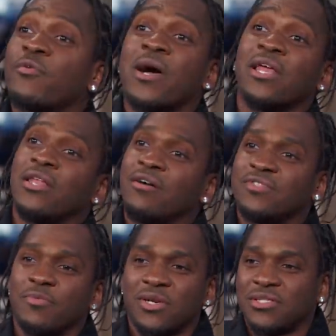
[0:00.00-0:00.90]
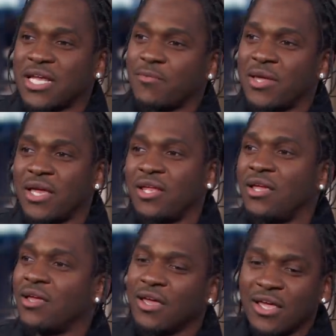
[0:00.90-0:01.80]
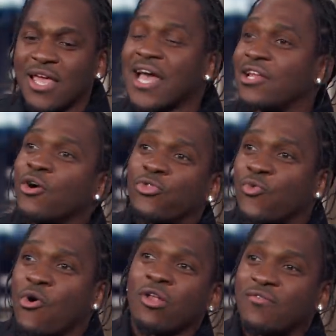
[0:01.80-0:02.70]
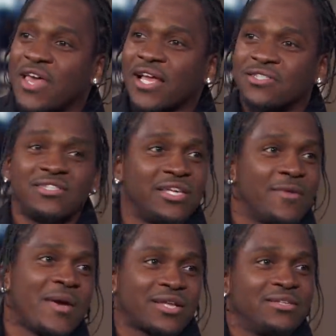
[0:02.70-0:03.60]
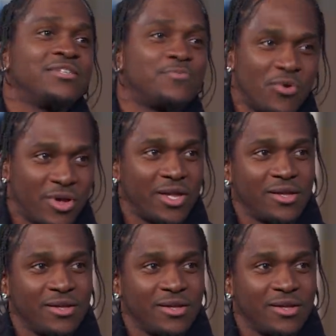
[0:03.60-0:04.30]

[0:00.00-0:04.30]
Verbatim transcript: Everybody right. loves it. But it's like man, he he had to go through all of that just to get back to this point.